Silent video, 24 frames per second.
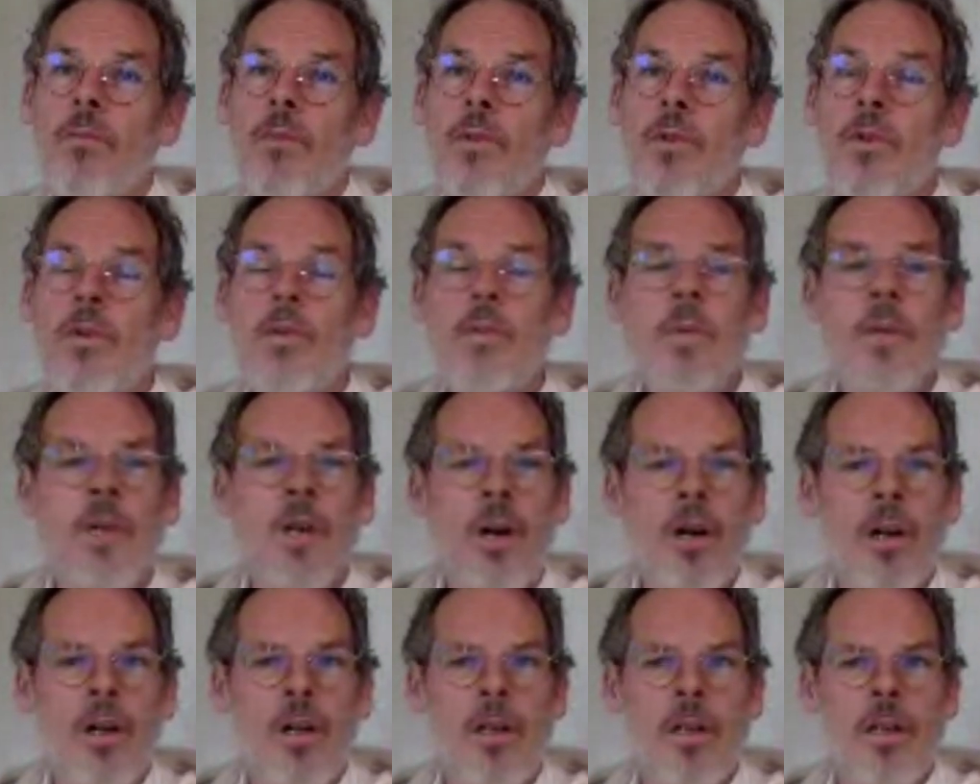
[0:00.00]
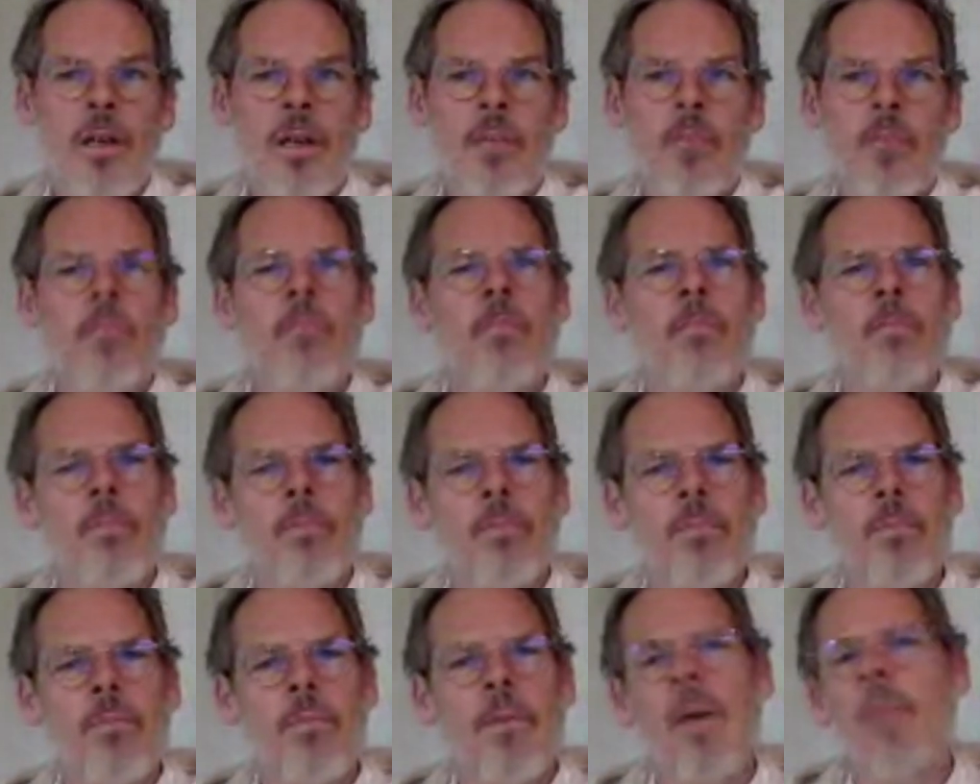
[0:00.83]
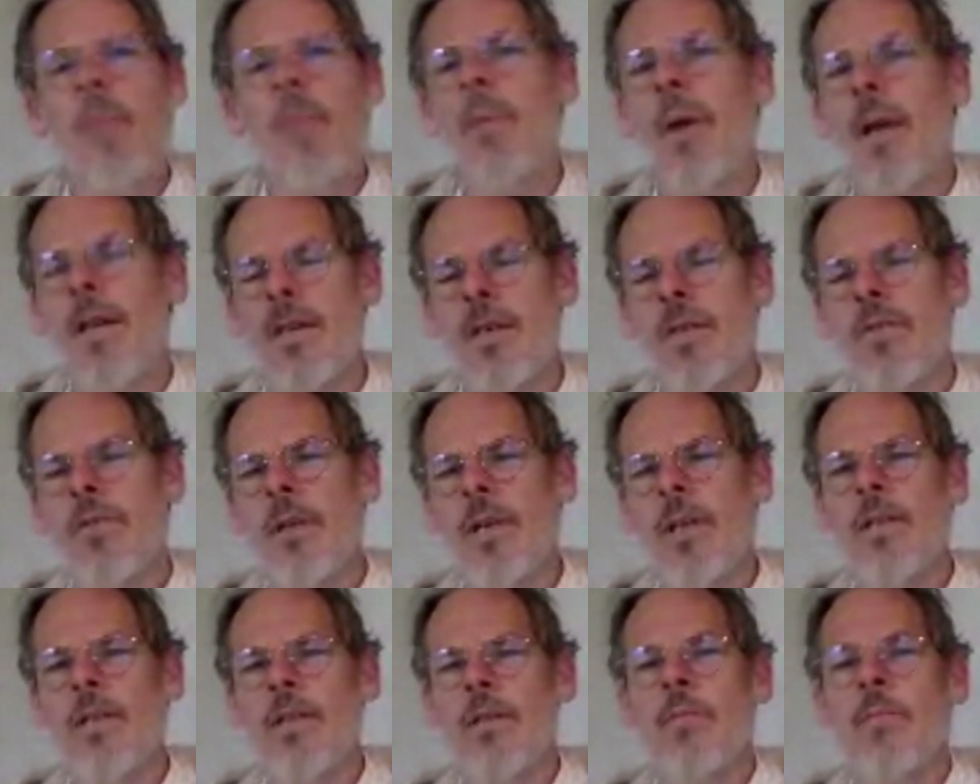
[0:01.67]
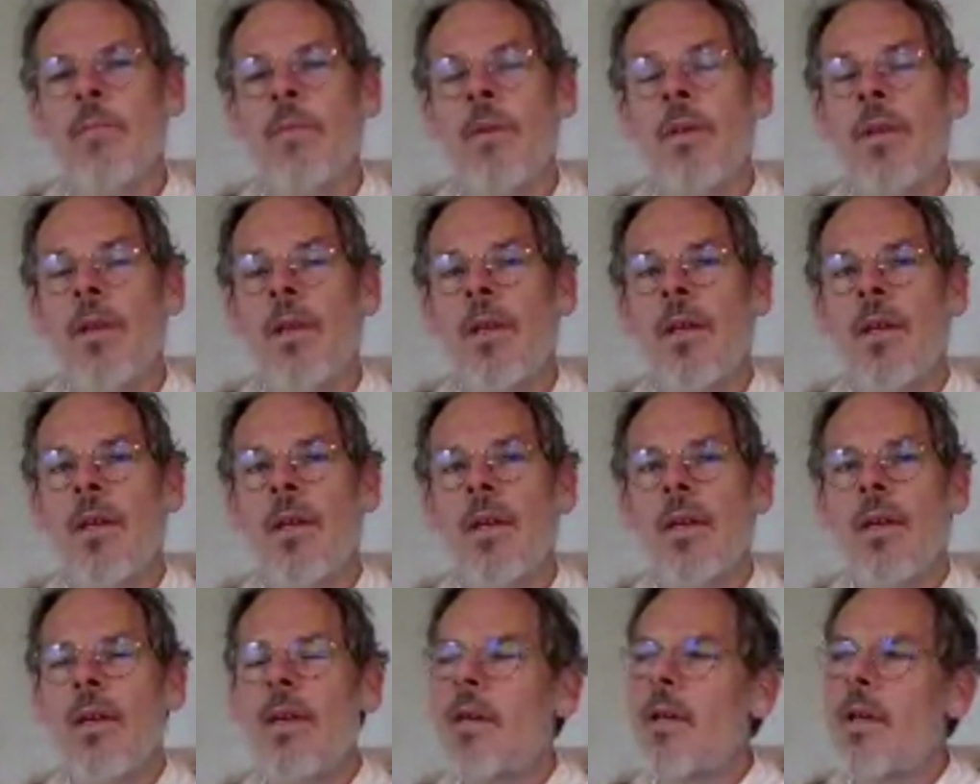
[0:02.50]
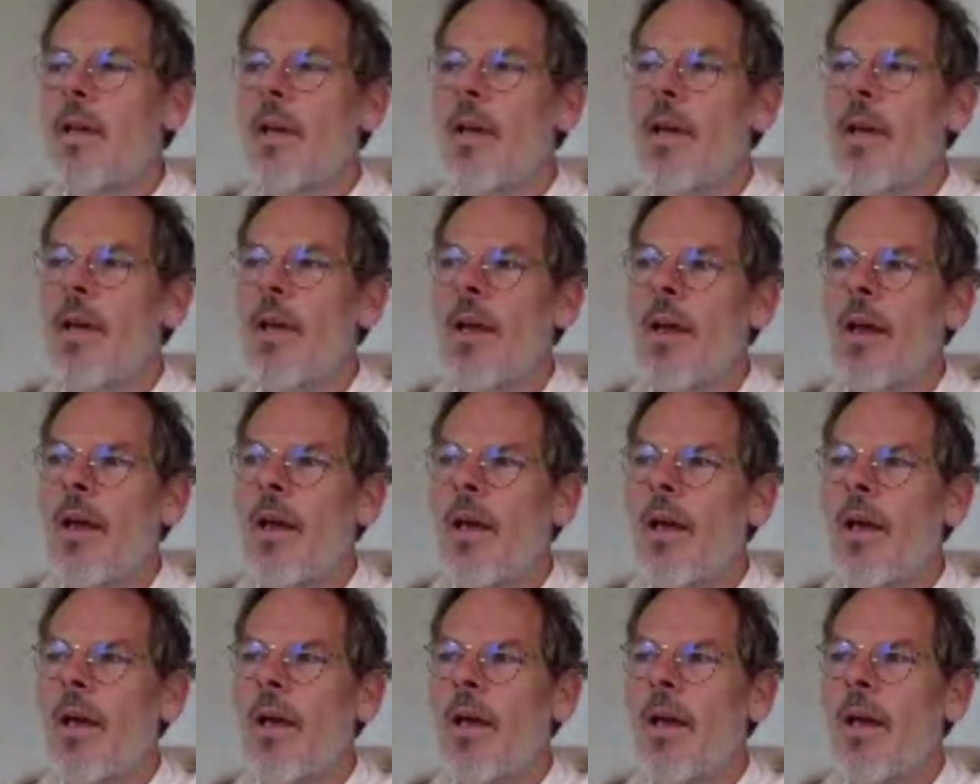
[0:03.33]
could be called a, a magic realism, I think, uh,